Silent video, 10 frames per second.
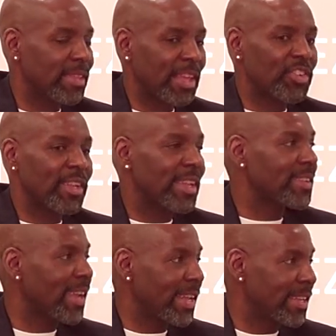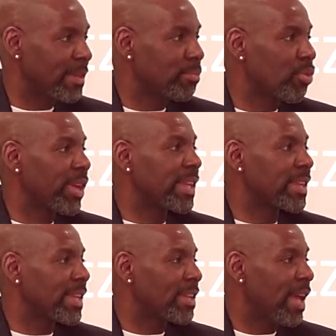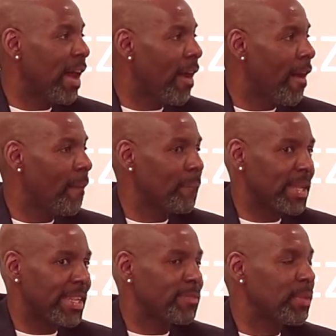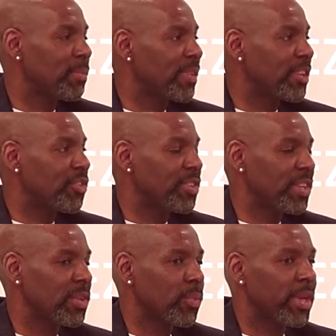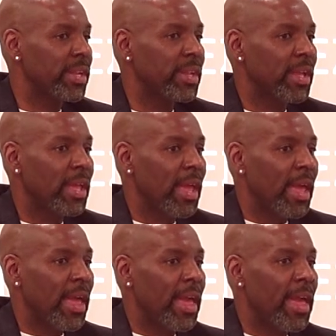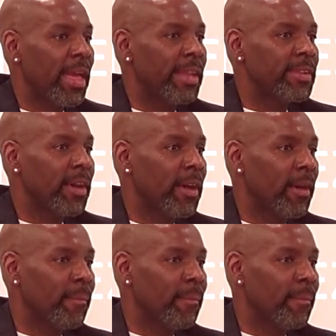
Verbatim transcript: things are less likely to break, less people that you're dealing with, and the